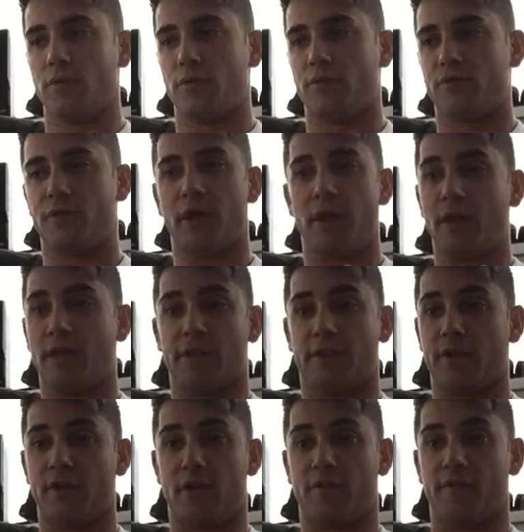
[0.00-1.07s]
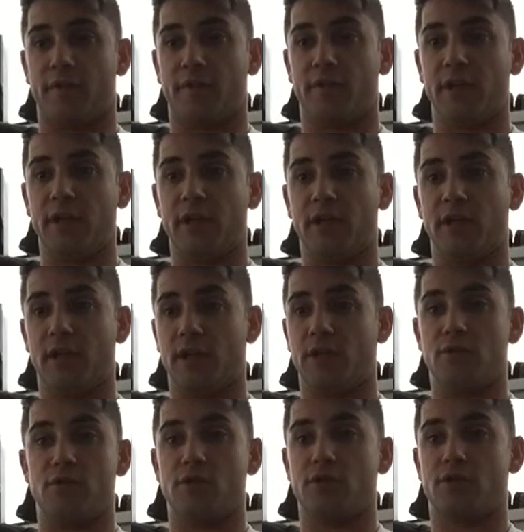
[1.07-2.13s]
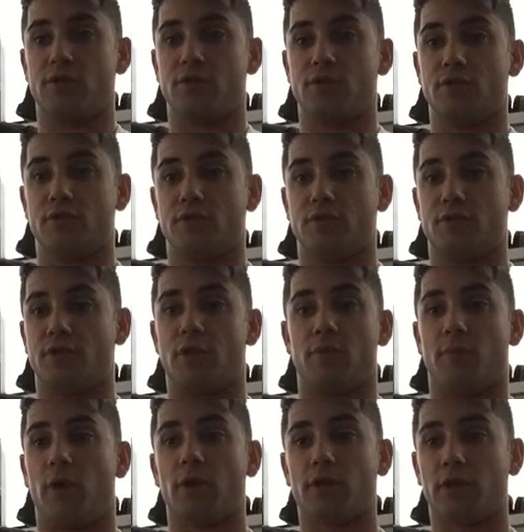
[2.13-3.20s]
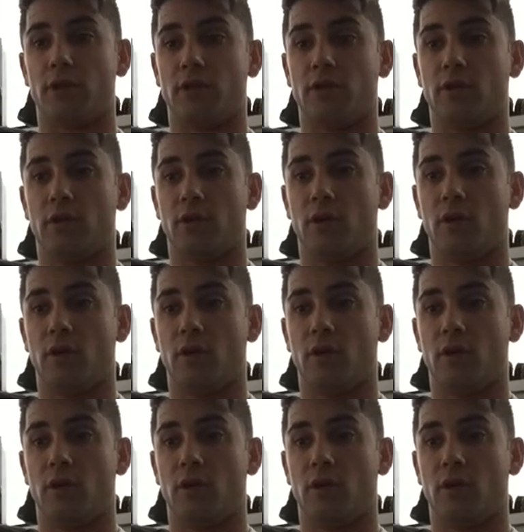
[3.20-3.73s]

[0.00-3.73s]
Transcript: stay, let's say you're at 15 and you just start bulking,